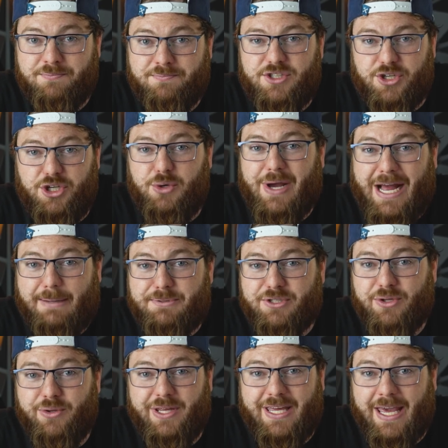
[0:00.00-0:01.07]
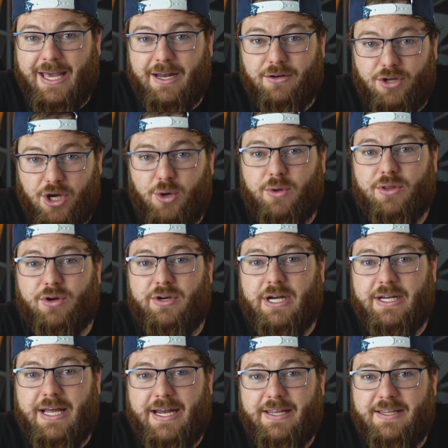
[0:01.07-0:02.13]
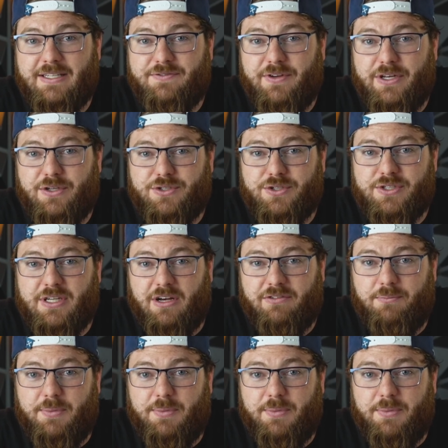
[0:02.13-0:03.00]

So you absolutely can go and learn how to edit these videos yourself.